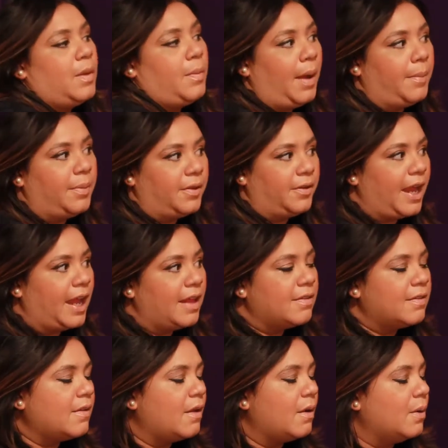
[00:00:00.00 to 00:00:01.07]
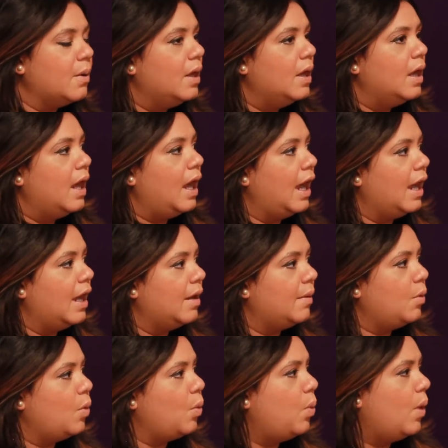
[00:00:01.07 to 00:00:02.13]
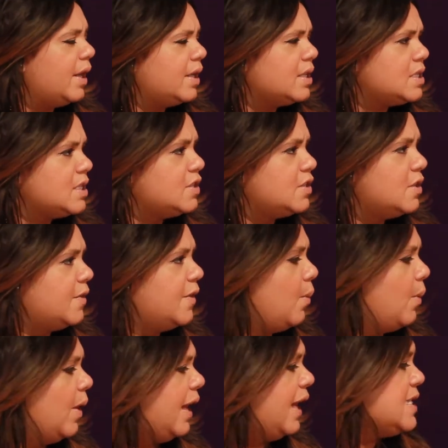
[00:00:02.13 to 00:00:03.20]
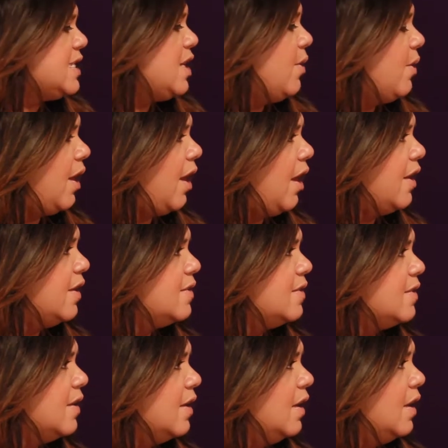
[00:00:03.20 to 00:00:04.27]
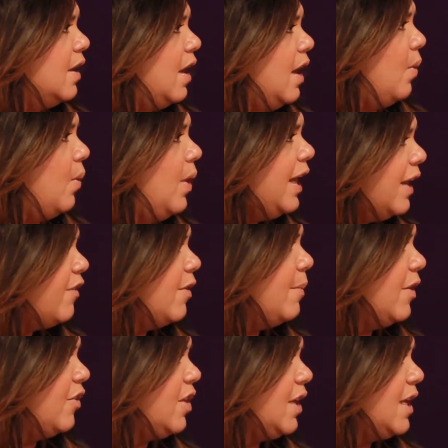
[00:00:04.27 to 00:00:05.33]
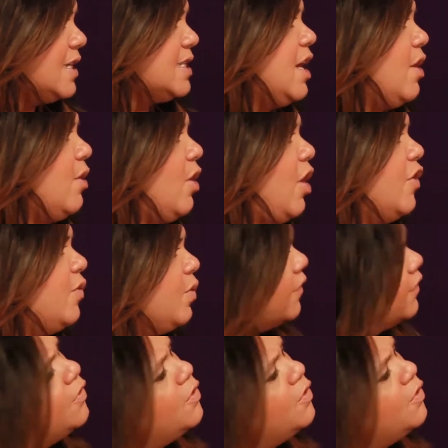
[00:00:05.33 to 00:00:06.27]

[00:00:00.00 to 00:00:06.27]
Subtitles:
popular again. So, what do you think? What information can tarot cards reveal